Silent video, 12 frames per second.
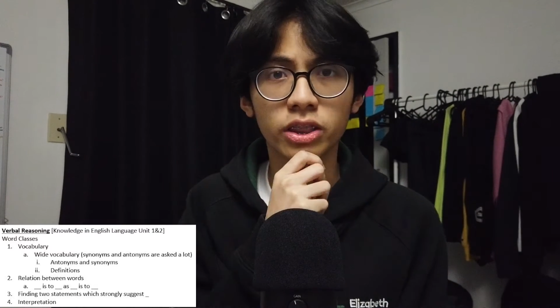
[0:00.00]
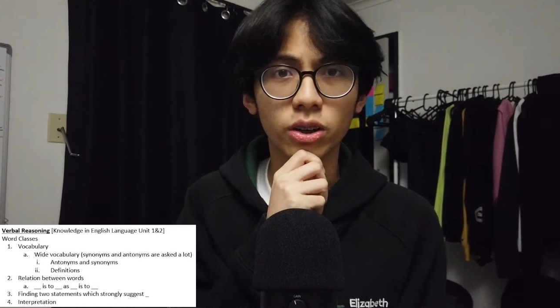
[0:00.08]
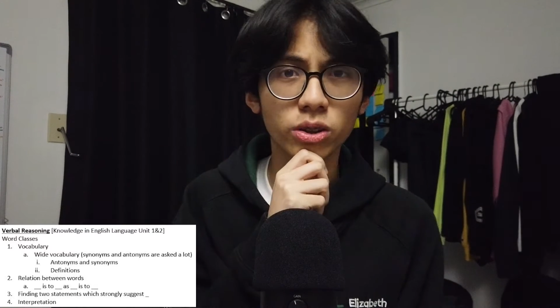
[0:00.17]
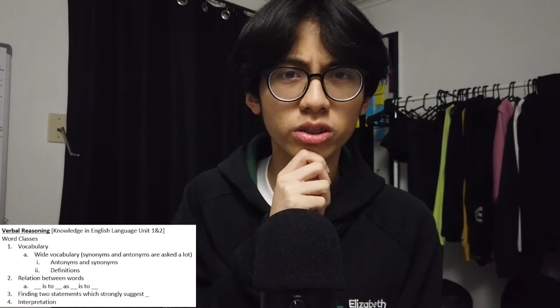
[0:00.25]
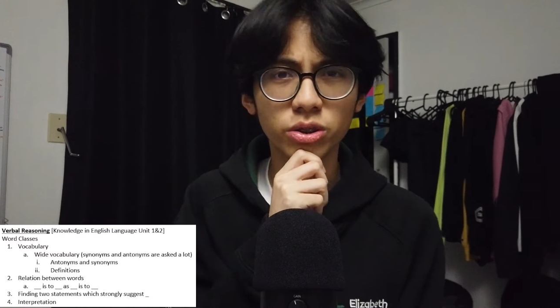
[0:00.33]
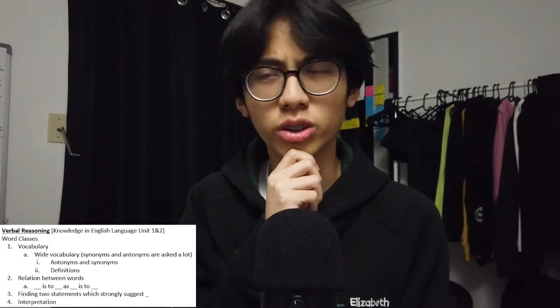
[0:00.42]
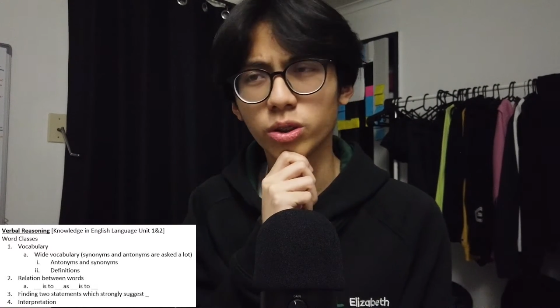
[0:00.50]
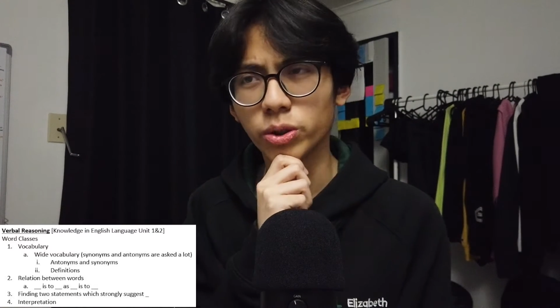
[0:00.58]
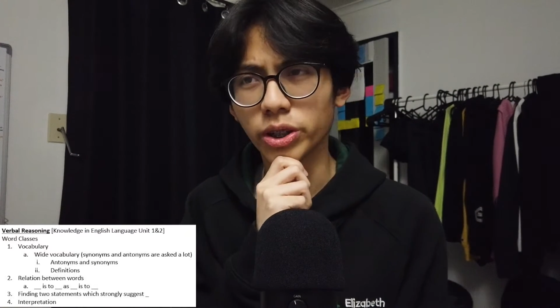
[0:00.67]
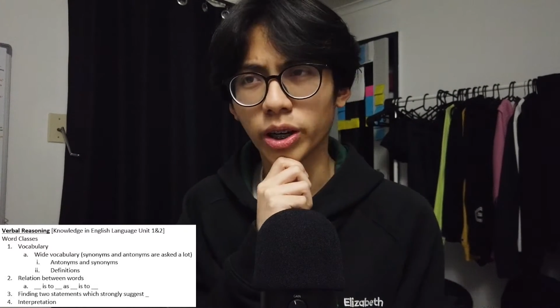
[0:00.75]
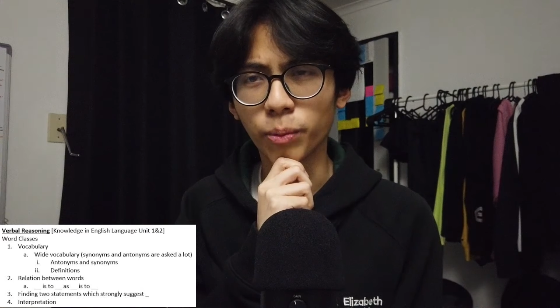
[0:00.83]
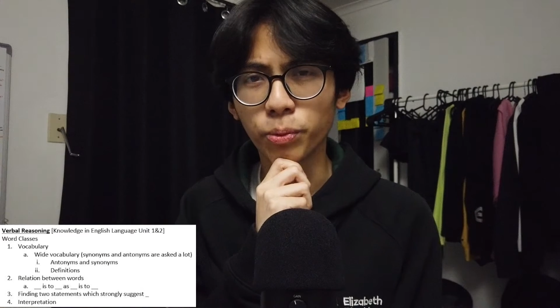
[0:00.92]
They'll also
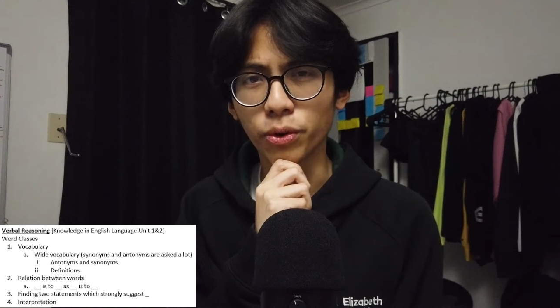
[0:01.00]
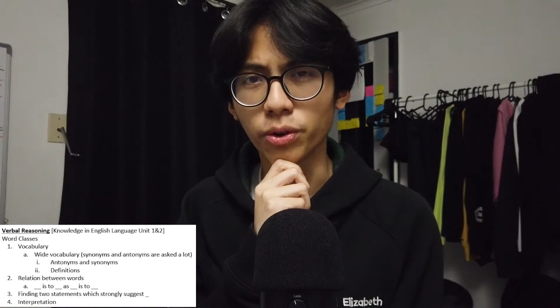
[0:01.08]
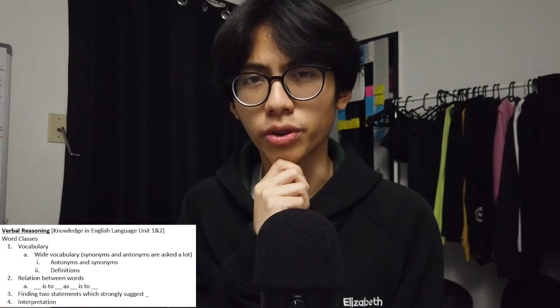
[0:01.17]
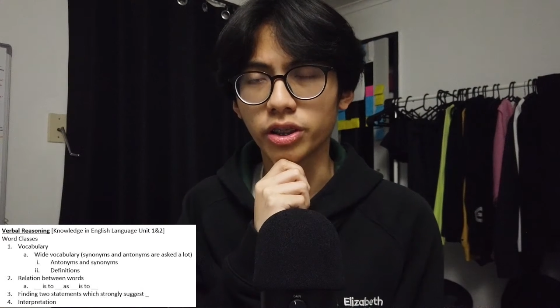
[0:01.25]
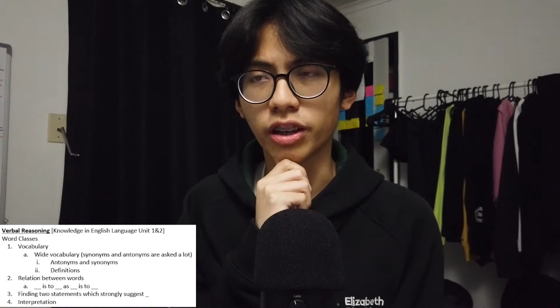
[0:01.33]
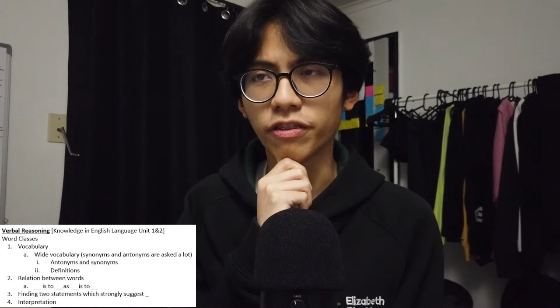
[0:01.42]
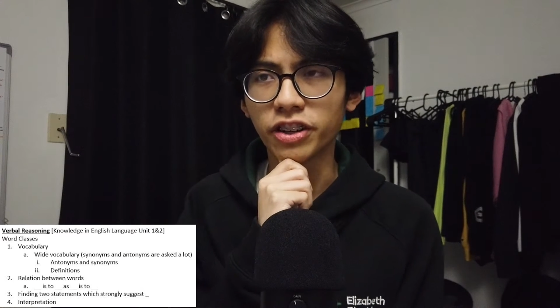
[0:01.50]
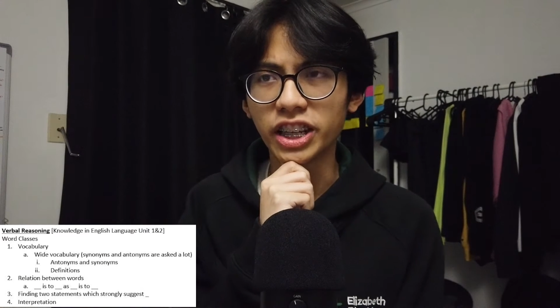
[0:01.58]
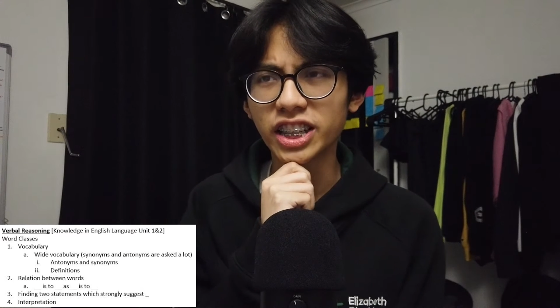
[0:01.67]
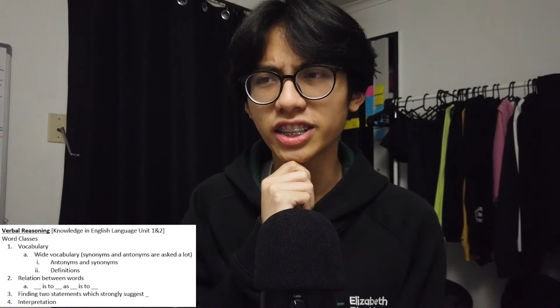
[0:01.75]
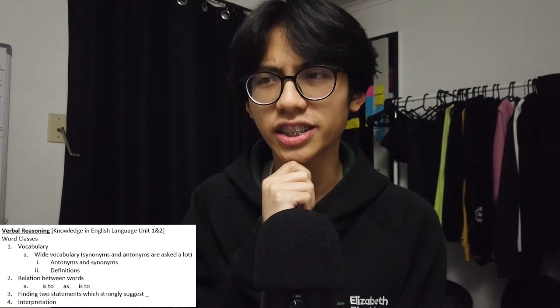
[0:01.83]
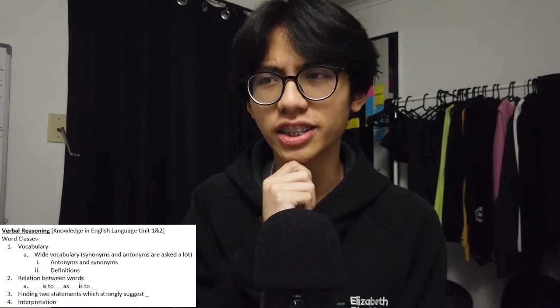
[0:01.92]
include a couple
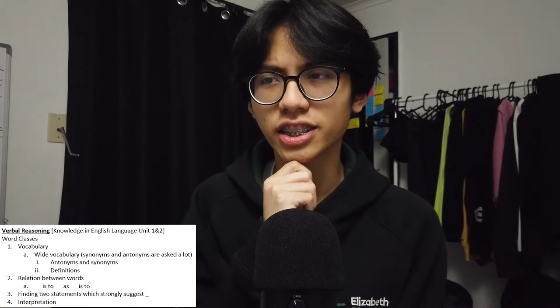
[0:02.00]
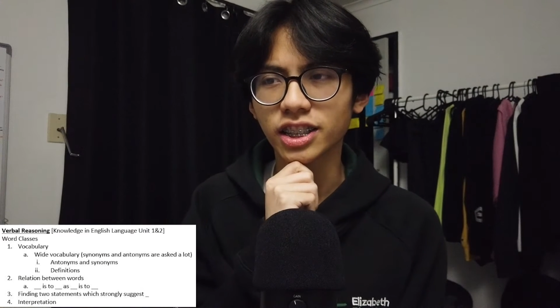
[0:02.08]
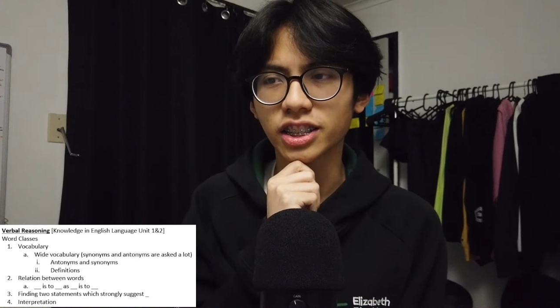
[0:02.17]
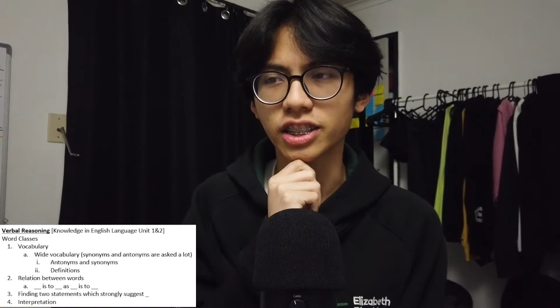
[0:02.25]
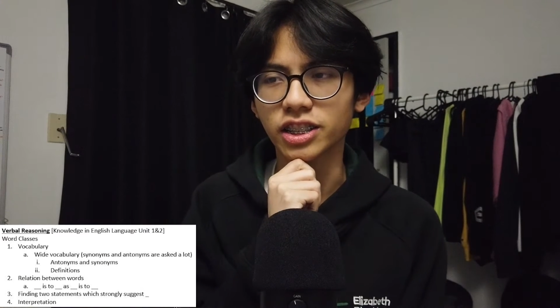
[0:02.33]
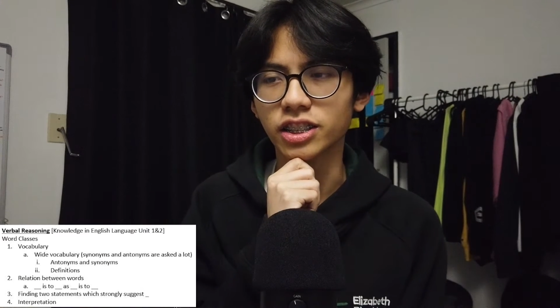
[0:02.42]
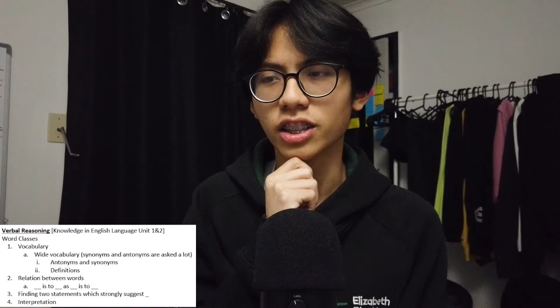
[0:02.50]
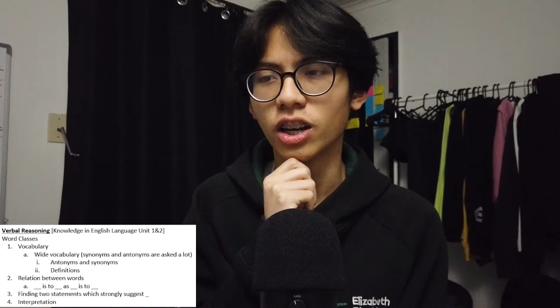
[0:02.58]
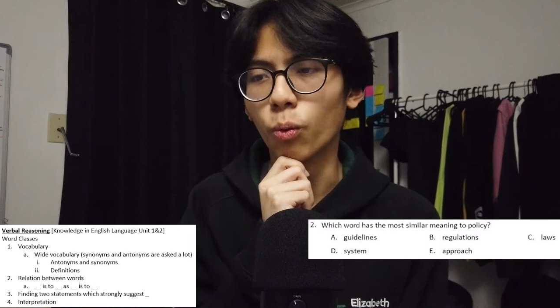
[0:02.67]
definitions such as